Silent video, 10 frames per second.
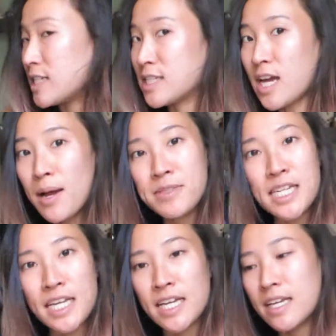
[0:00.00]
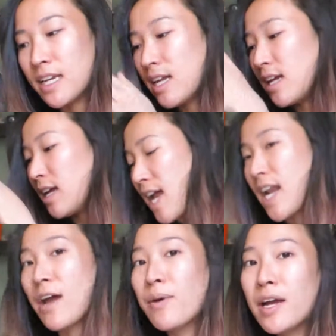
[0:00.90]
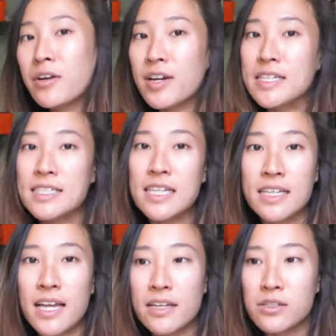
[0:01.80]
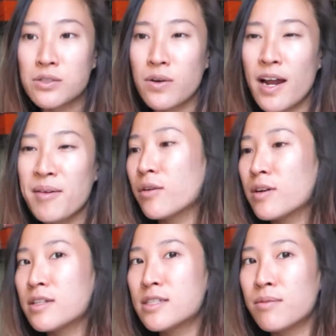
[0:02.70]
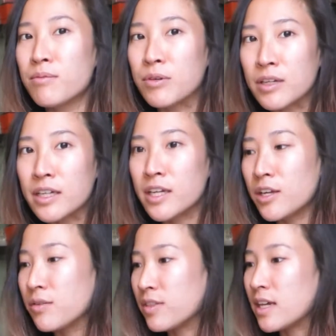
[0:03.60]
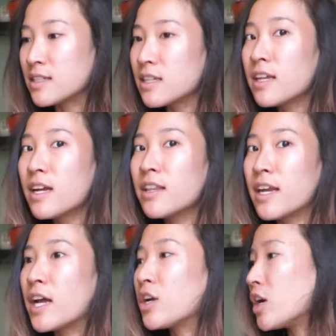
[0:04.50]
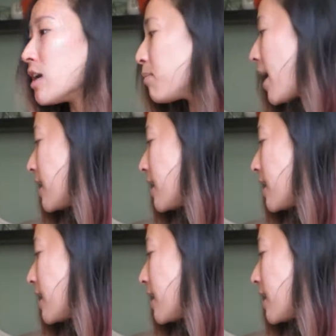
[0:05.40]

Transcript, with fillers: I stopped in and I went crazy in that store. There were some really cute things in there that I couldn't